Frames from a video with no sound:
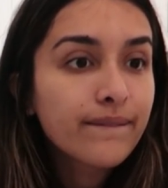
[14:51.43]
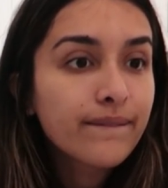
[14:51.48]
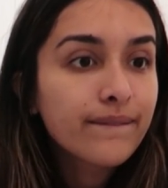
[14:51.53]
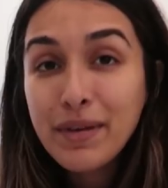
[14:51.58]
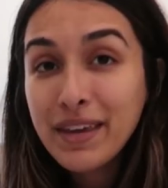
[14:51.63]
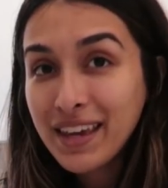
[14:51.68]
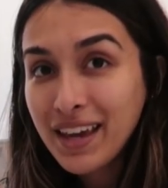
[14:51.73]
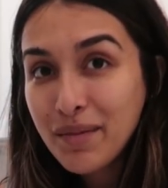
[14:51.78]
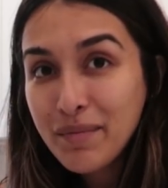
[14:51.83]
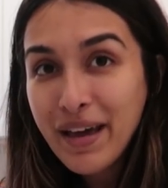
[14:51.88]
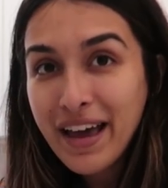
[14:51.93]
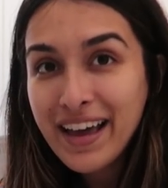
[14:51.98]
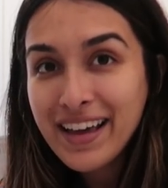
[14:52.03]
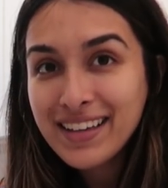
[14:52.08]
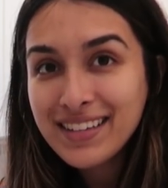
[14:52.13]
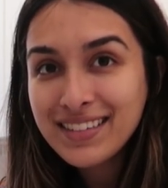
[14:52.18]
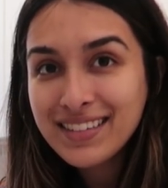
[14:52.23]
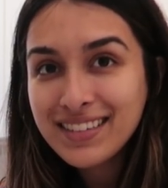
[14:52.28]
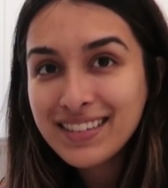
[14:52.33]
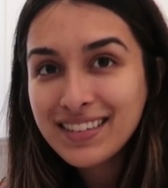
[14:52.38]

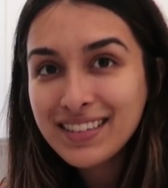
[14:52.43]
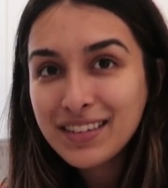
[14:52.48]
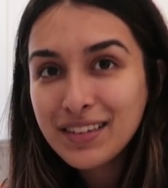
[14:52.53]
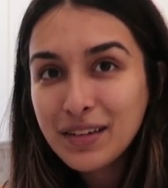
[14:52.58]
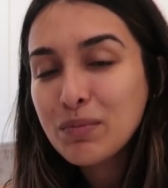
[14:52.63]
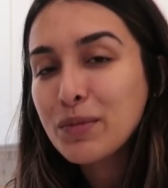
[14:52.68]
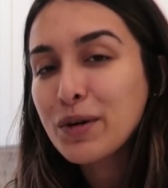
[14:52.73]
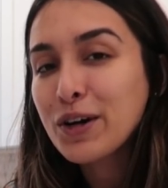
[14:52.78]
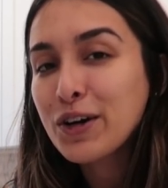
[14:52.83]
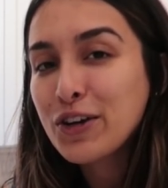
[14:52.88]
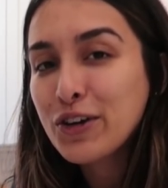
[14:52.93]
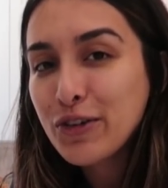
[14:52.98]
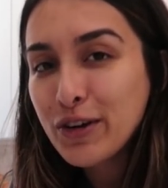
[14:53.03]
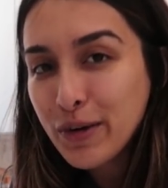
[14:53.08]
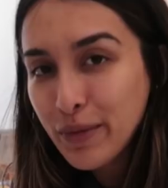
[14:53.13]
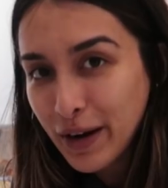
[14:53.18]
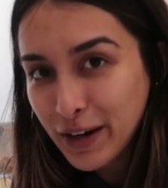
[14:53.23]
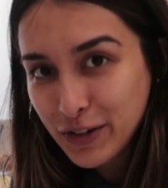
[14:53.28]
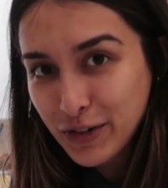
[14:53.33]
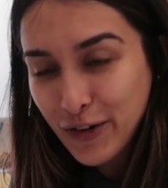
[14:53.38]
PMS, Mercury
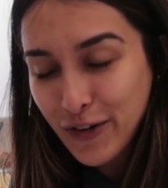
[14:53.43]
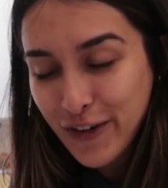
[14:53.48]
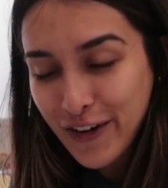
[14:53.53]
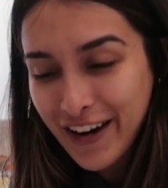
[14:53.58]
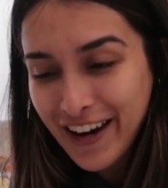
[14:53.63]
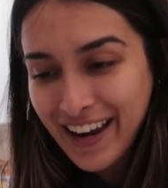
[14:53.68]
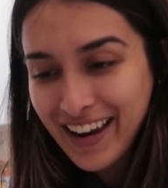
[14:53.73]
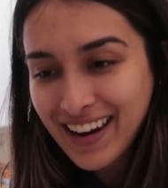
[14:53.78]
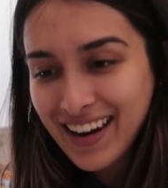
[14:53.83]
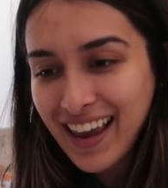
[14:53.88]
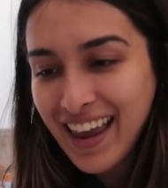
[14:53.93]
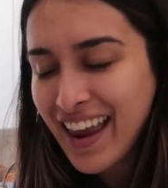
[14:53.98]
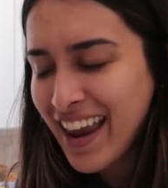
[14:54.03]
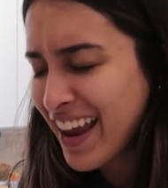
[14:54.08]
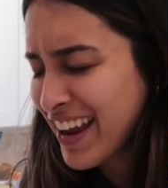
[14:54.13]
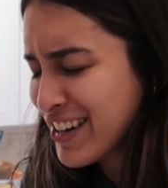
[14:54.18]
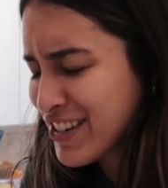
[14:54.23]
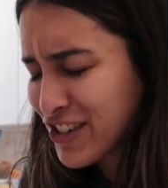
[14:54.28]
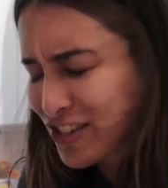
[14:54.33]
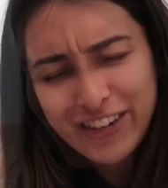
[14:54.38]
retrograde,
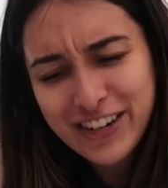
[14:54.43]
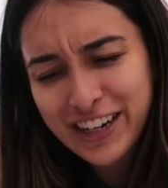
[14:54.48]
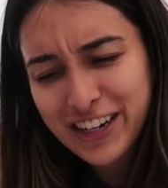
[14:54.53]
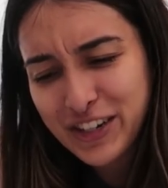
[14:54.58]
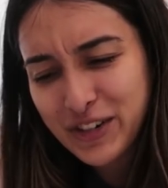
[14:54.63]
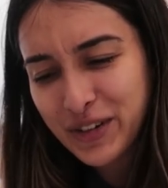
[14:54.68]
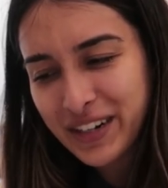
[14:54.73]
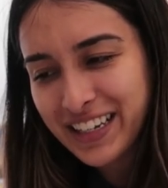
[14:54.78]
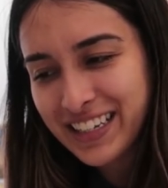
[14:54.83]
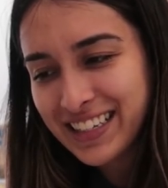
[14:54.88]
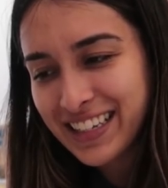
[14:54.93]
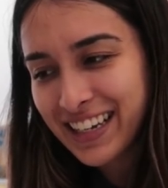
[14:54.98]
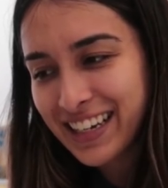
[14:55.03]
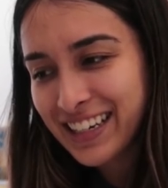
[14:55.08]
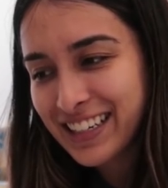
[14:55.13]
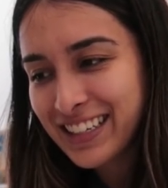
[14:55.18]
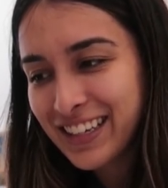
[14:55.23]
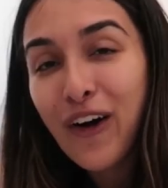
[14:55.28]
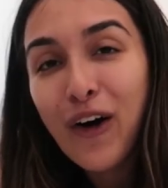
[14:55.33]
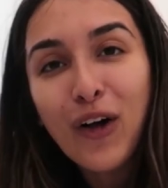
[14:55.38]
and turning
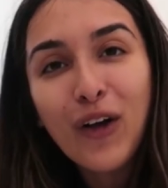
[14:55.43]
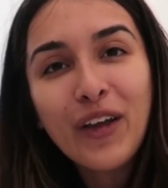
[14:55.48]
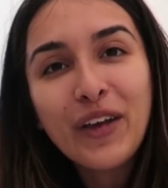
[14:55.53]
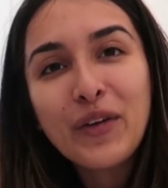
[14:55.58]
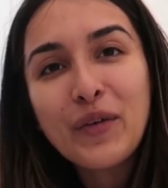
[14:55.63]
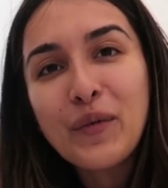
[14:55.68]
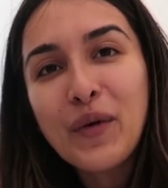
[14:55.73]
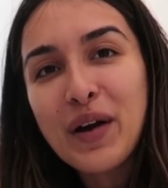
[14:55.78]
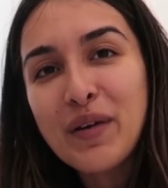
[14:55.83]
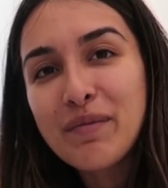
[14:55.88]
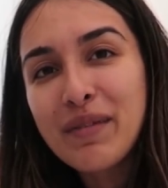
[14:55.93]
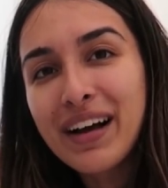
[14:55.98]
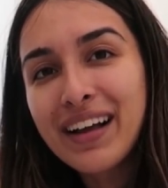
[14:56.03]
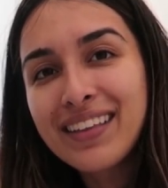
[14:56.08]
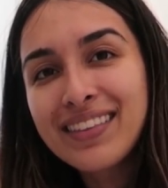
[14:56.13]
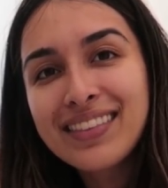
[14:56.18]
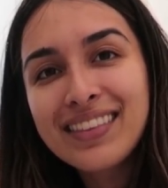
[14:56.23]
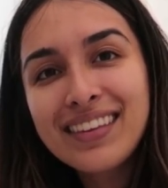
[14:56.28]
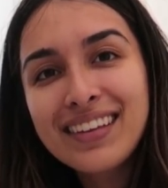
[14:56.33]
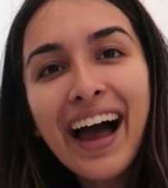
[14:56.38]
26 all in 1
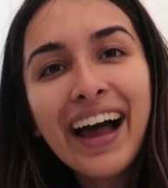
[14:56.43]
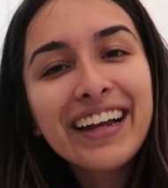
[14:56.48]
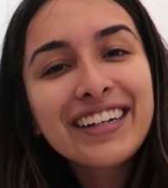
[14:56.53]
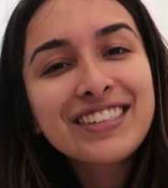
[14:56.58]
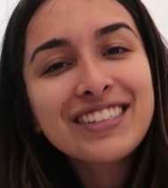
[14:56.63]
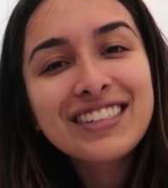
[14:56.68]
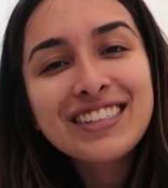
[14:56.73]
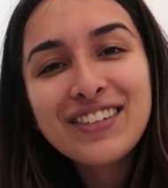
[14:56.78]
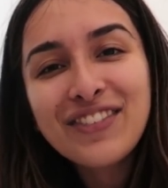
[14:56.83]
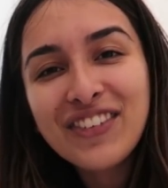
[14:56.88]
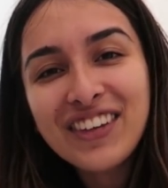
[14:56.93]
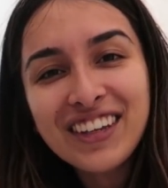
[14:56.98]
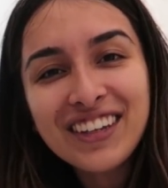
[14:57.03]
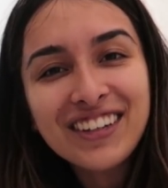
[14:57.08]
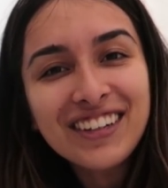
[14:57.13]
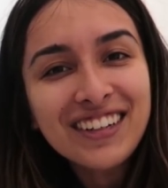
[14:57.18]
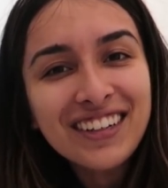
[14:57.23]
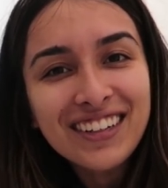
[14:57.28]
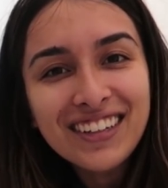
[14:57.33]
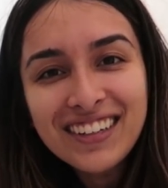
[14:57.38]
month. I
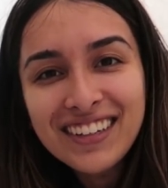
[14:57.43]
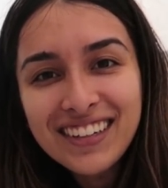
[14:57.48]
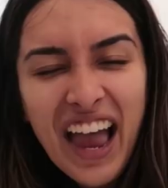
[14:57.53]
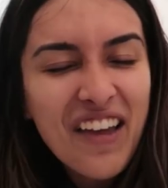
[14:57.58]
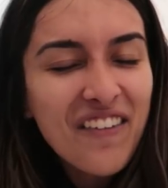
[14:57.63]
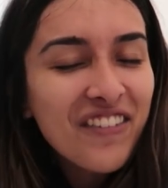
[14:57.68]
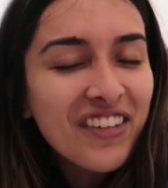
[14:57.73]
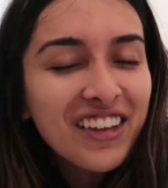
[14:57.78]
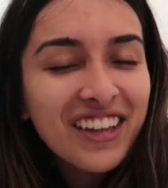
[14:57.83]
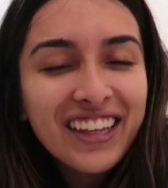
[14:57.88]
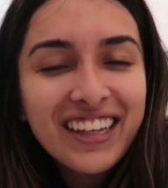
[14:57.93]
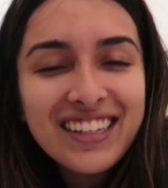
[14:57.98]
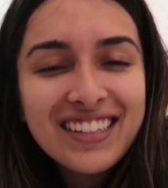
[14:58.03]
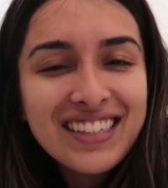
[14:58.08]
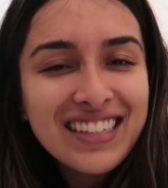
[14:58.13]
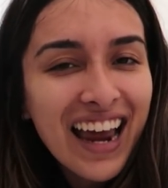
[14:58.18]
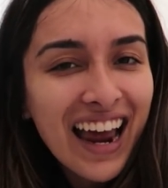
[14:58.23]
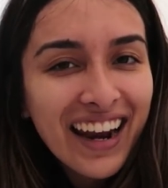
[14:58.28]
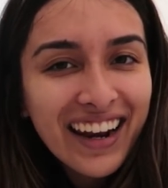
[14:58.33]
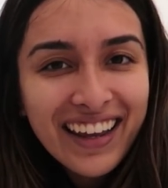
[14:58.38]
feel
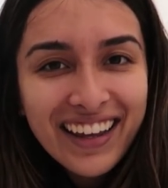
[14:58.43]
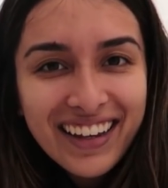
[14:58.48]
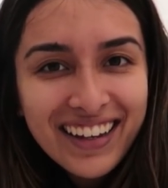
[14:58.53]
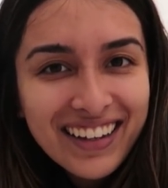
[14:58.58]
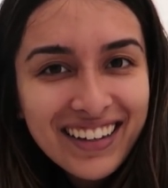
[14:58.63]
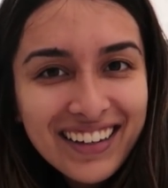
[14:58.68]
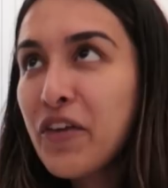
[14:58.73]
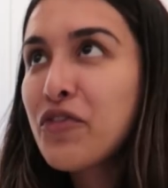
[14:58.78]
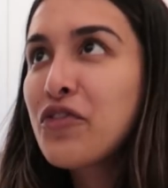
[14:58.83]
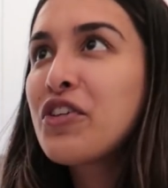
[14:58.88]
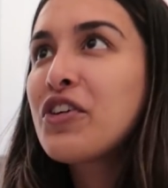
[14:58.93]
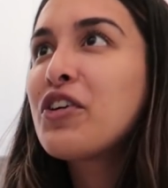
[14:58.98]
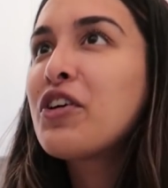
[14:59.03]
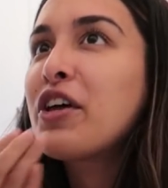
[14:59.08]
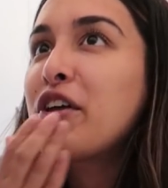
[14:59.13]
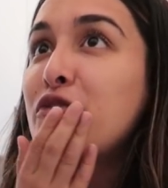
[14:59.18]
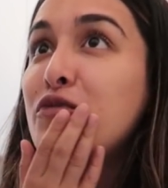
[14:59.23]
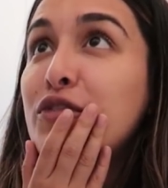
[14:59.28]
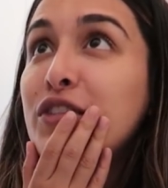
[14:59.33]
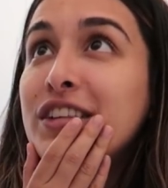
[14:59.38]
ecstatic. I feel
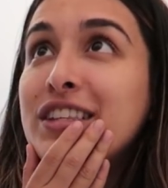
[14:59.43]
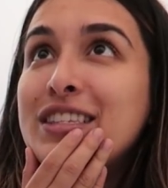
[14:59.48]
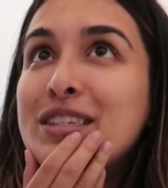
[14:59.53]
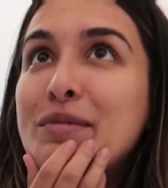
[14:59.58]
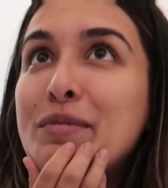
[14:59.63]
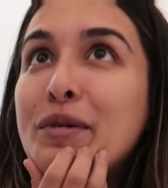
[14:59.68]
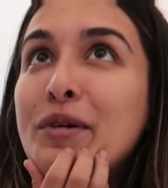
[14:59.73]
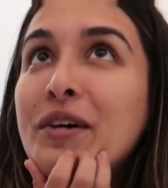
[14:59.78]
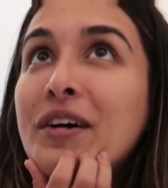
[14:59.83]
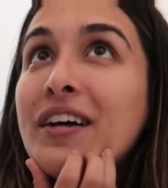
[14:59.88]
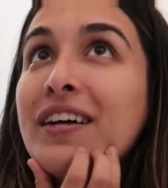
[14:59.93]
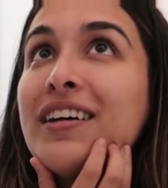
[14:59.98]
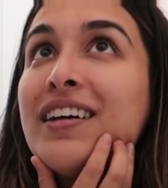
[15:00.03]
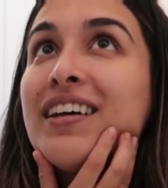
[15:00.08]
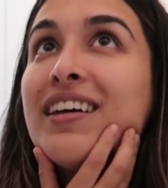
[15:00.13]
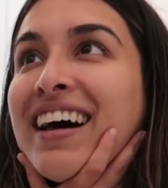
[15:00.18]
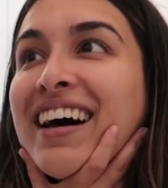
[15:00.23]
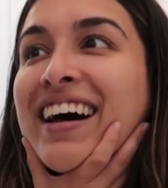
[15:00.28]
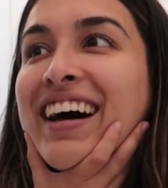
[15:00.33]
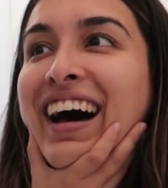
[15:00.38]
invincible.
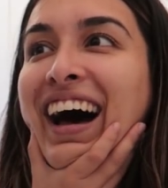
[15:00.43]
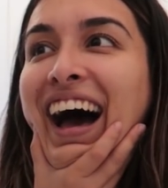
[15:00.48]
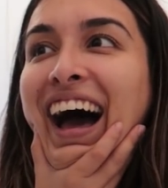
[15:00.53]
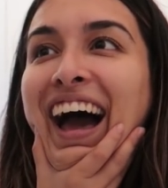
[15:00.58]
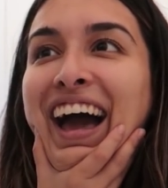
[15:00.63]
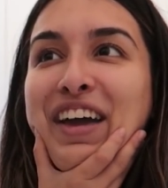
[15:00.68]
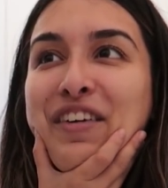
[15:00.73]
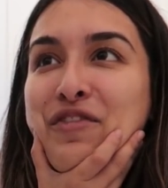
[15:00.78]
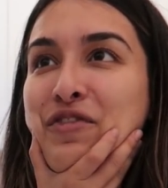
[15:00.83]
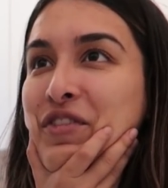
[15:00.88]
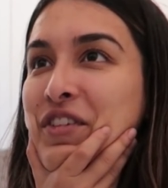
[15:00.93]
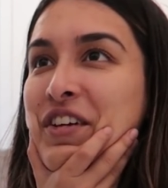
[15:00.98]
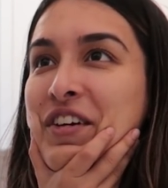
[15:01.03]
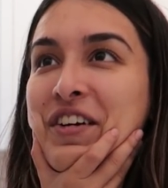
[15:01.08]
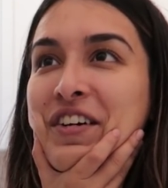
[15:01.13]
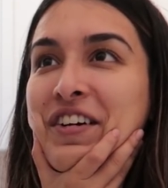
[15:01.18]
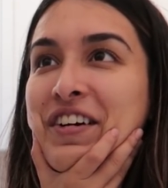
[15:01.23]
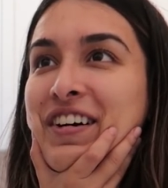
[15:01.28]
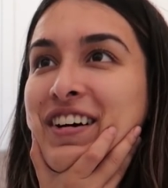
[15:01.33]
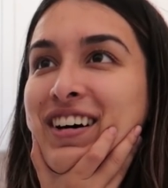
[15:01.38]
I
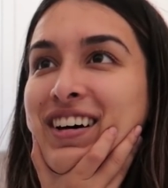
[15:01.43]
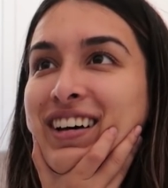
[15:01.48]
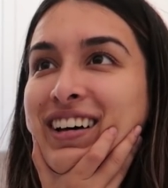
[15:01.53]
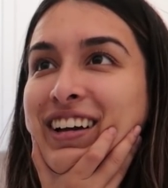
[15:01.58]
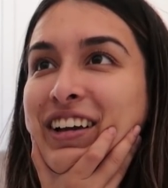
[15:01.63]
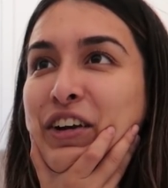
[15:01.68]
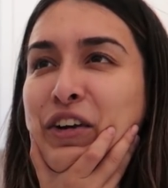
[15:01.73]
feel